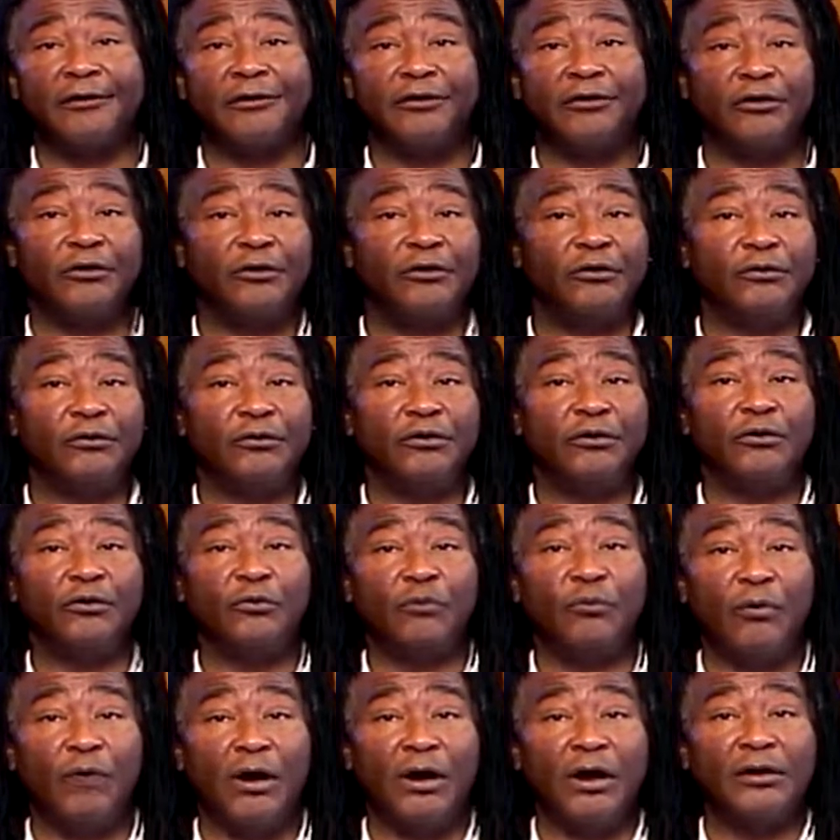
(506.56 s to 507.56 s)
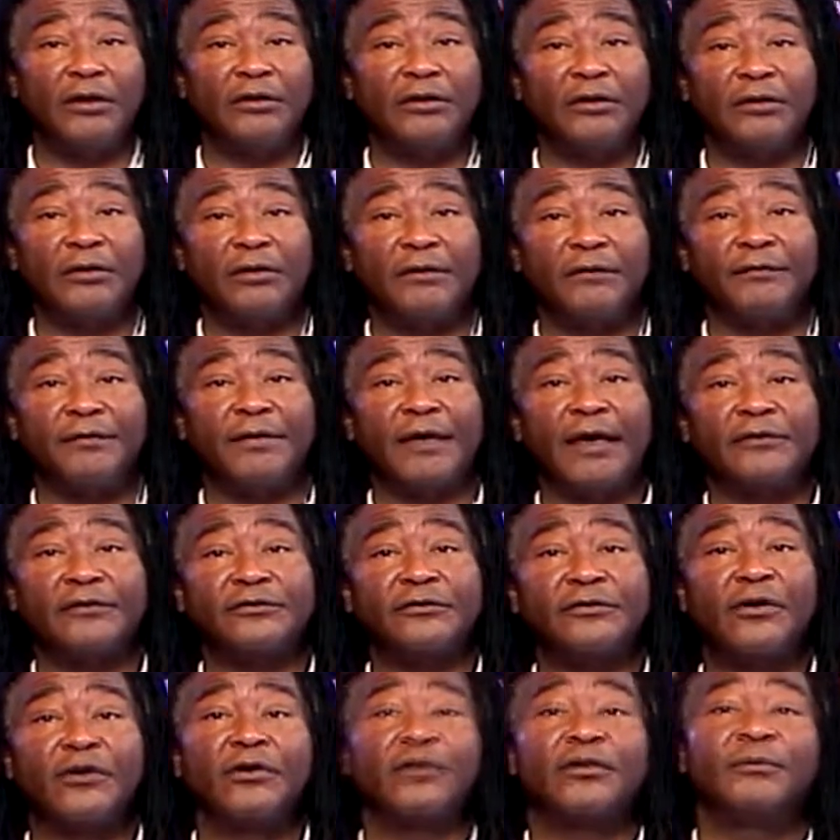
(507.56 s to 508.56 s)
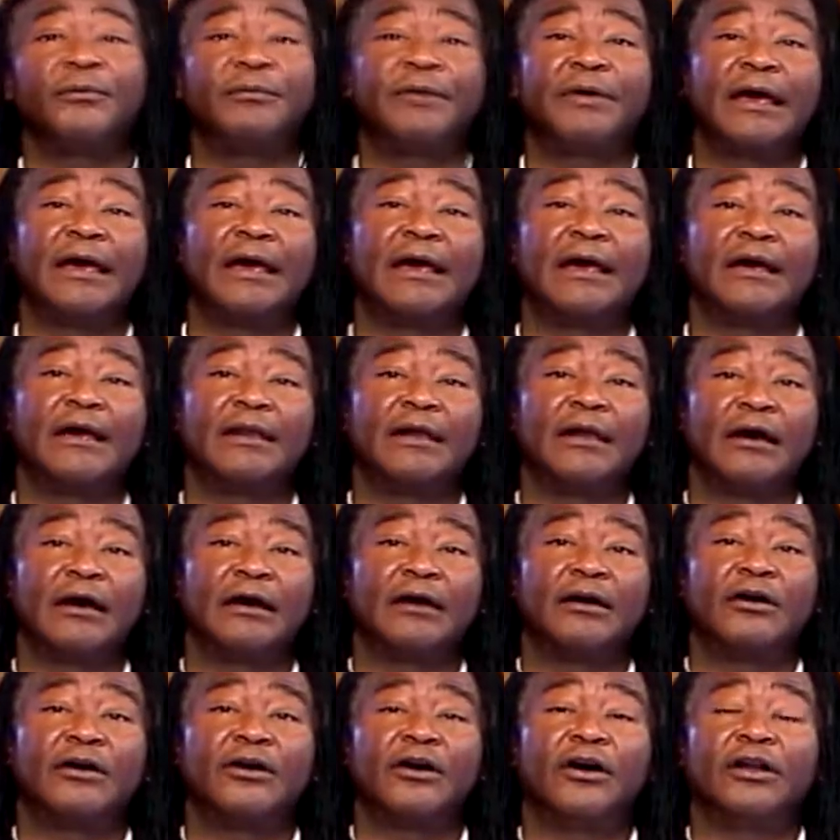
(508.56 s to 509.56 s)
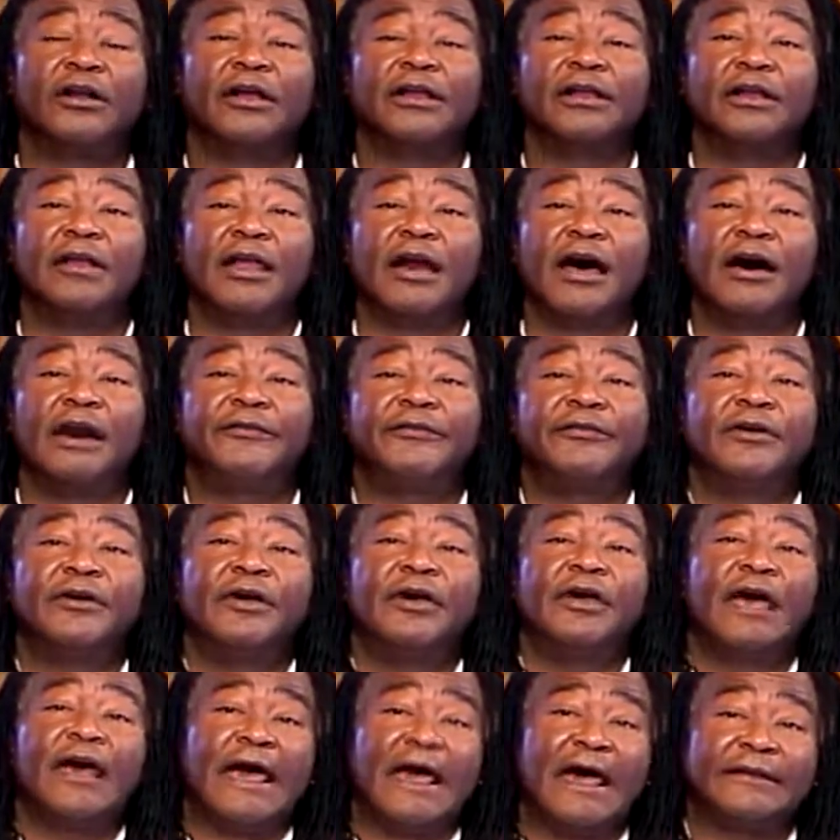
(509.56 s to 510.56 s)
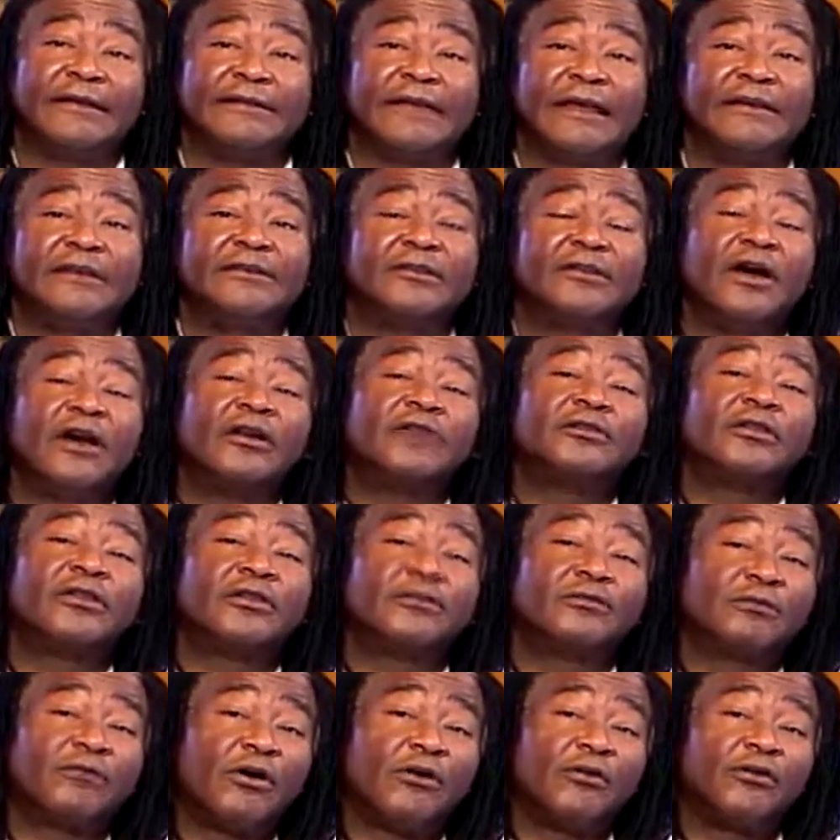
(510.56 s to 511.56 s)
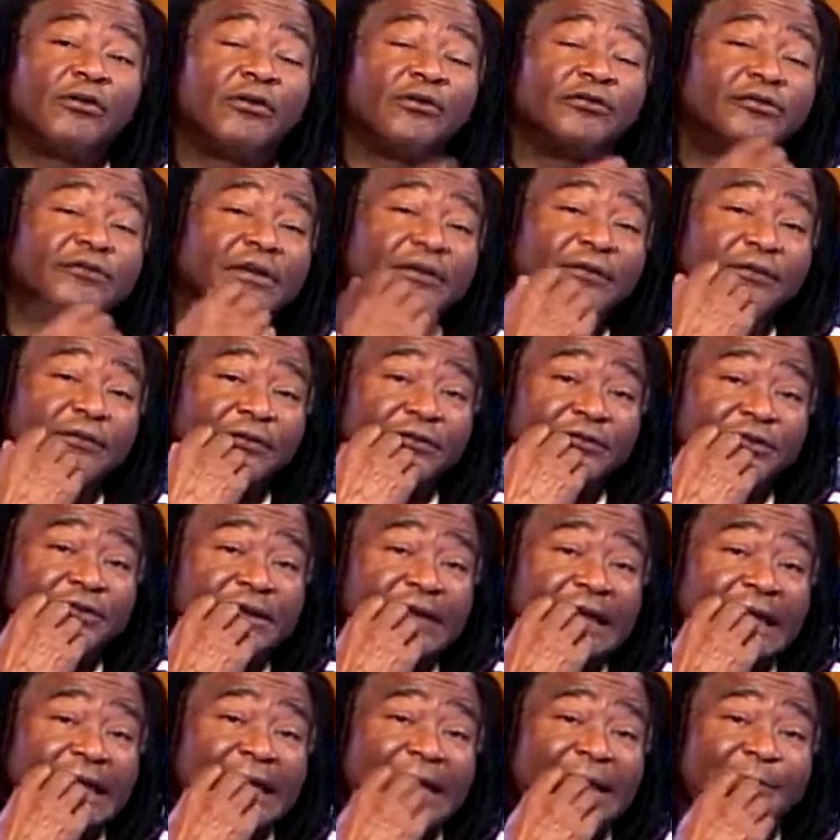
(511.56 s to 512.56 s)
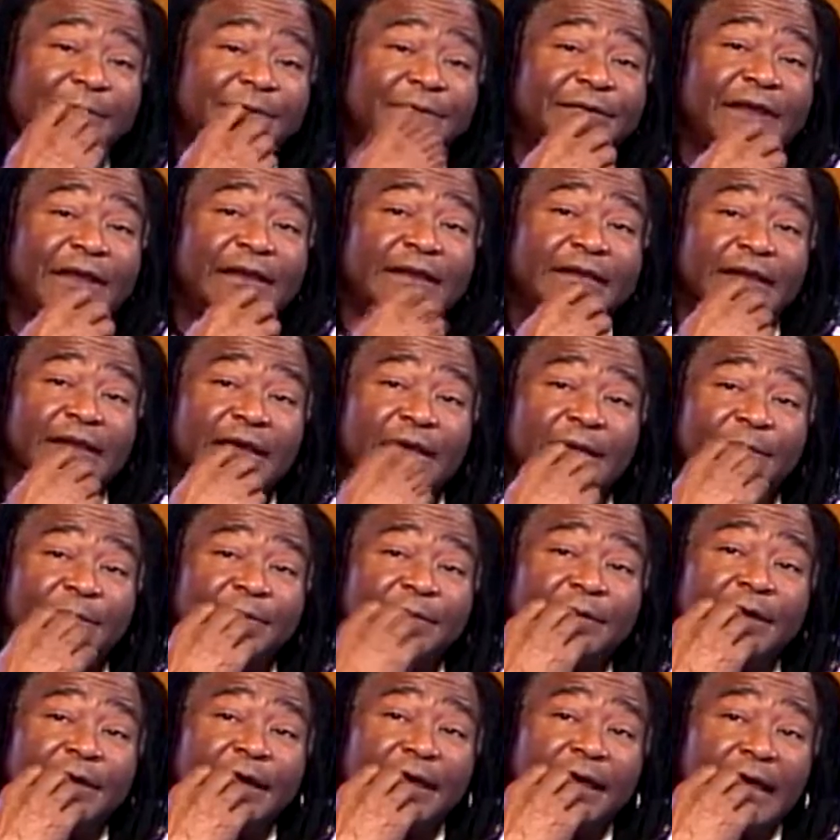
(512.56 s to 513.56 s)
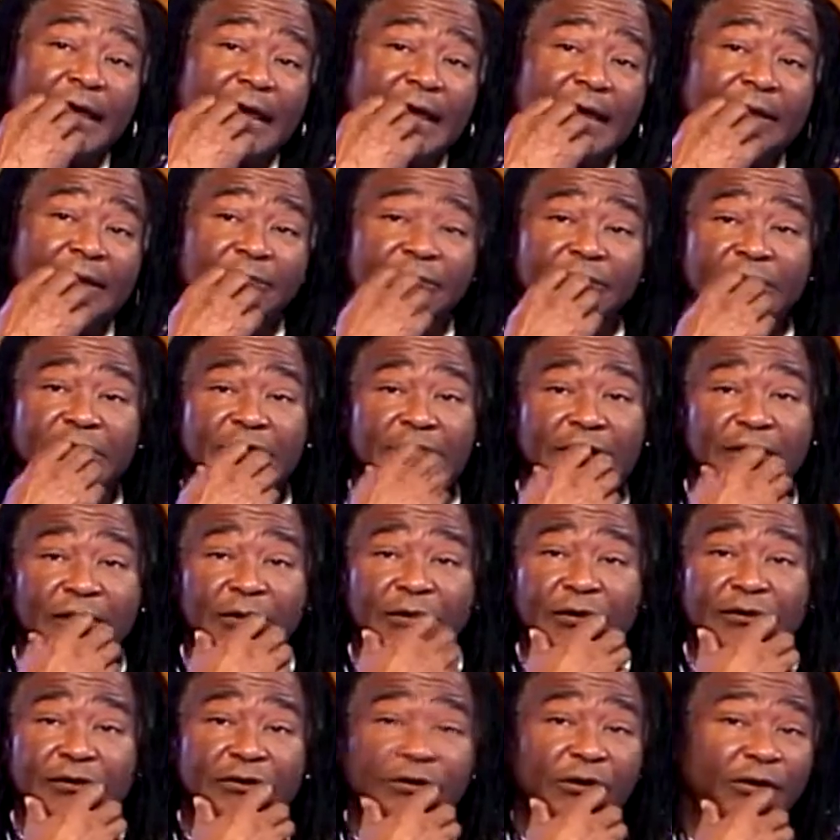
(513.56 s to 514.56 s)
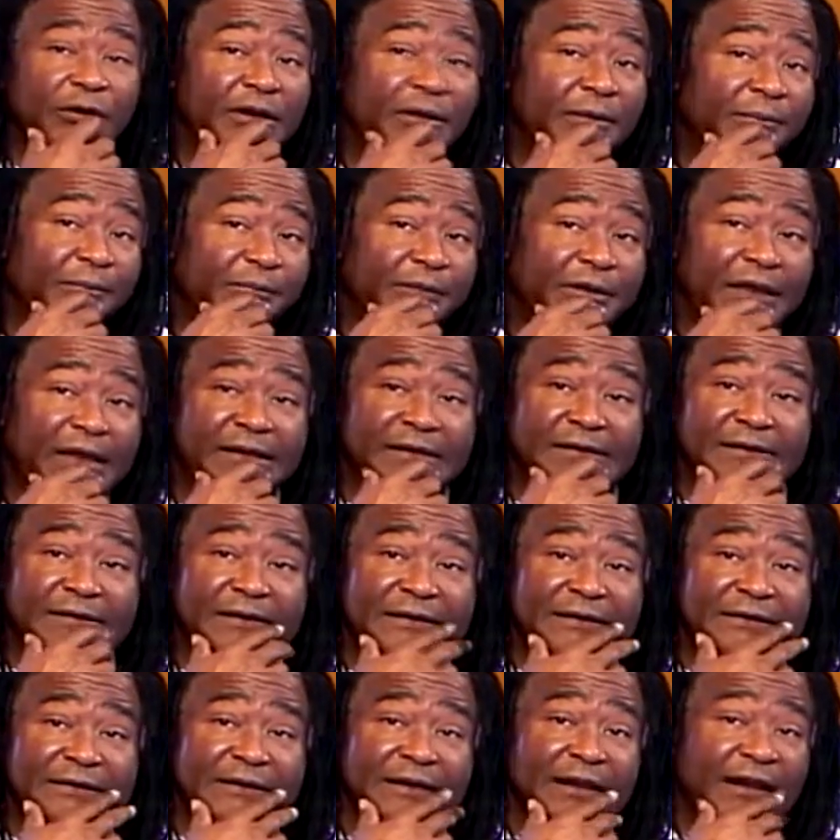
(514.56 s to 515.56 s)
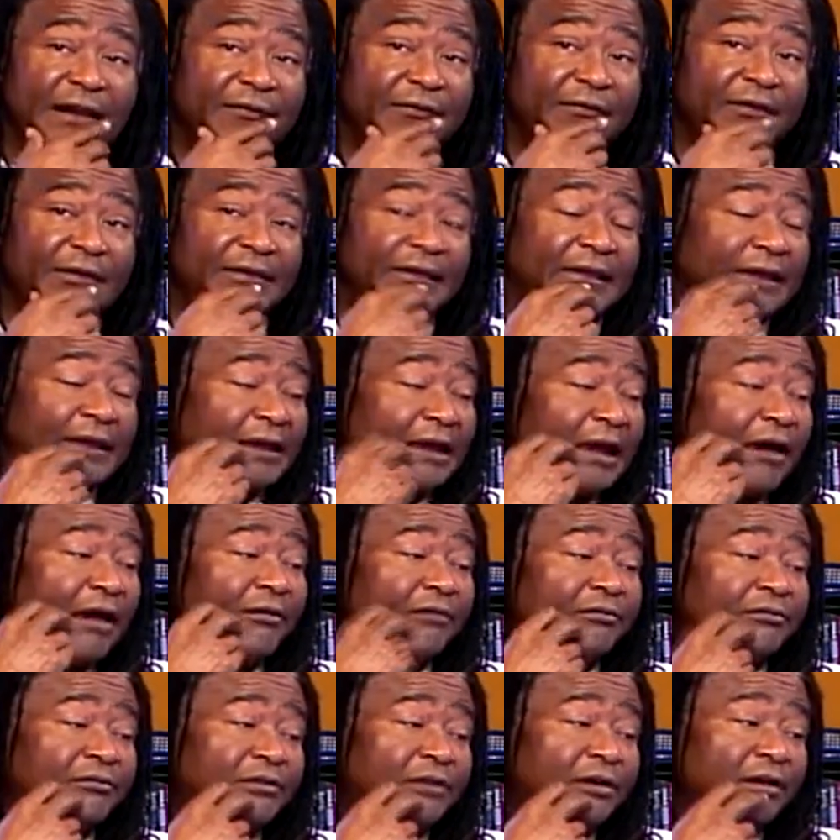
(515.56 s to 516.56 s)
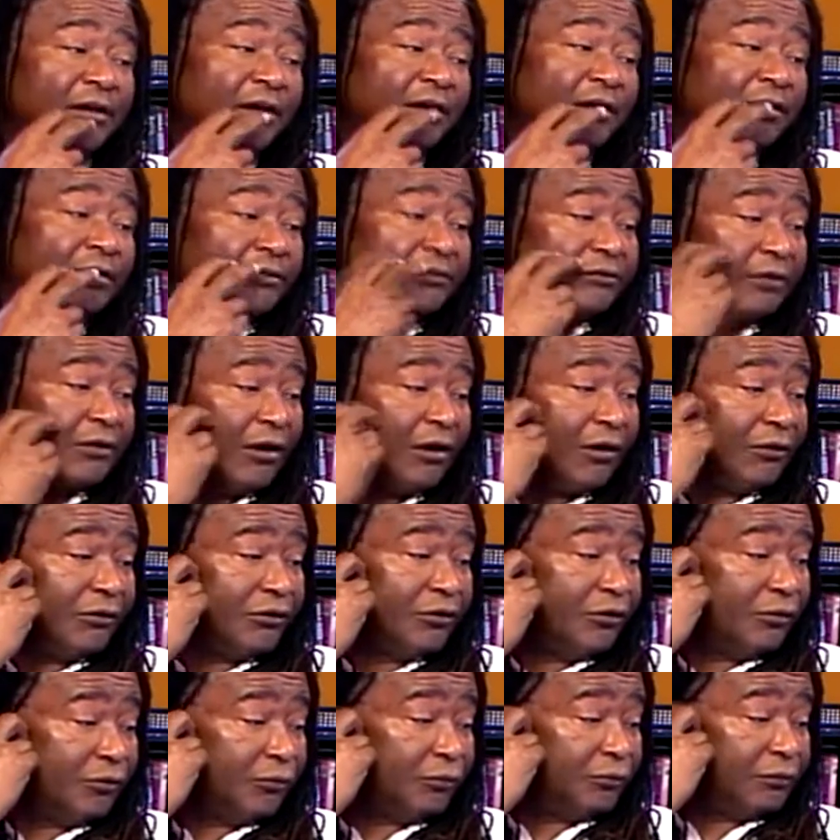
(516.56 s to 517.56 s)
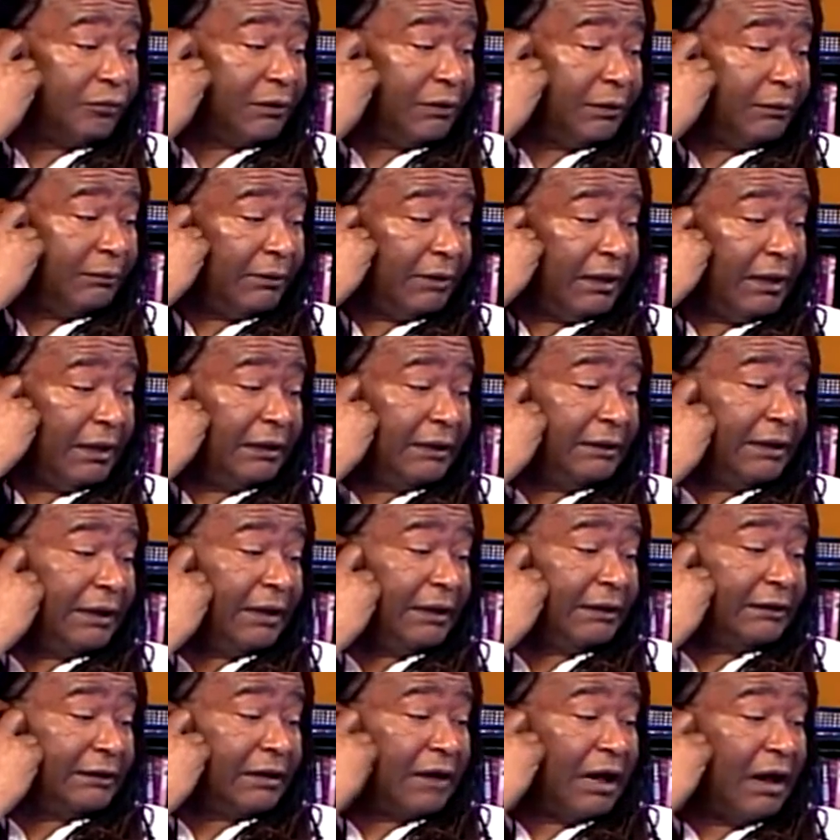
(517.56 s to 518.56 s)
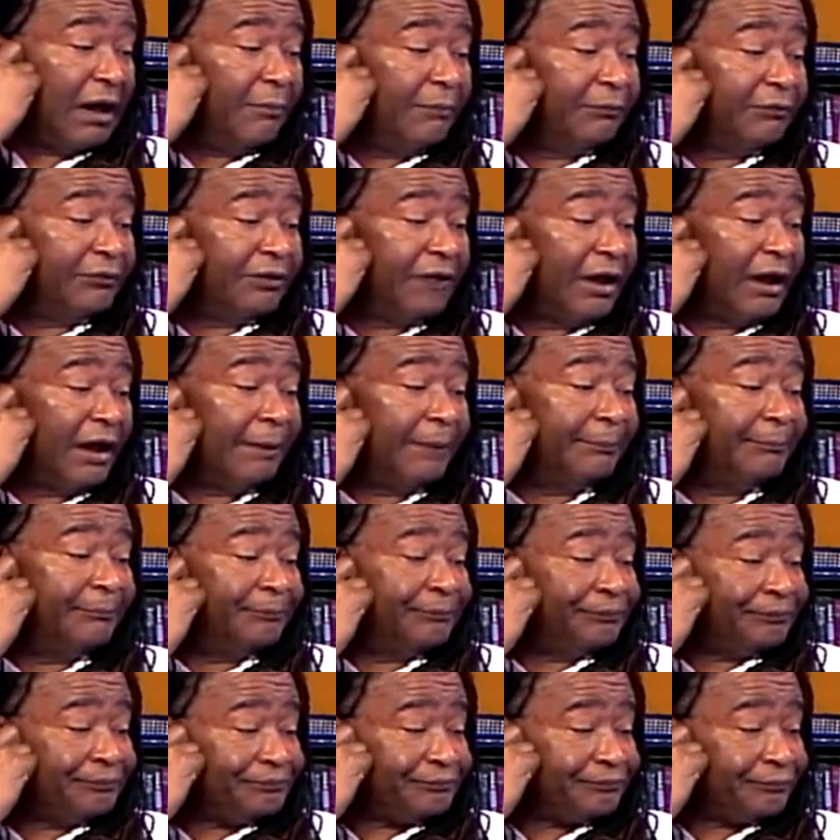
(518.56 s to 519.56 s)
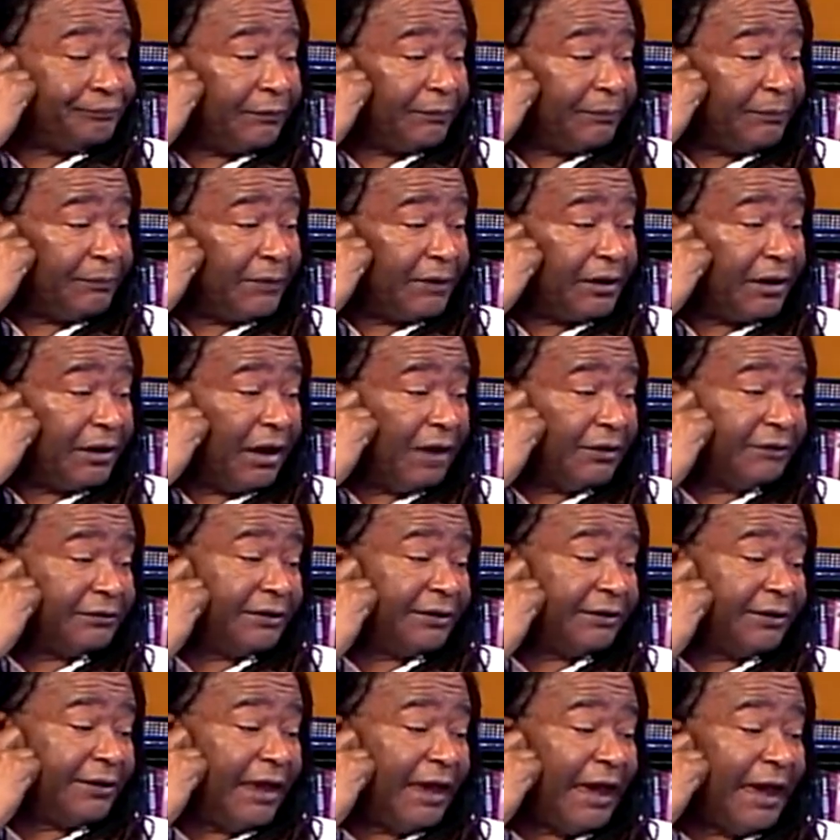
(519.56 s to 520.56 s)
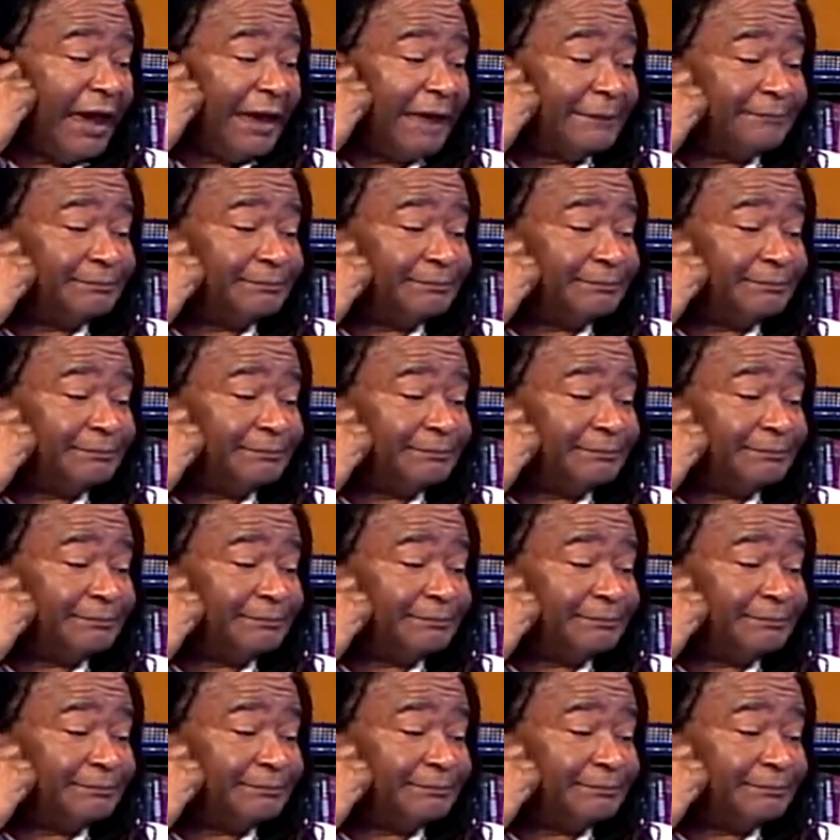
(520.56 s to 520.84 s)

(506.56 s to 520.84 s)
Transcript: You wonder if that's going to be good enough as they start to throw those different schemes at them, including blitzes and everything else. So it comes up because of that.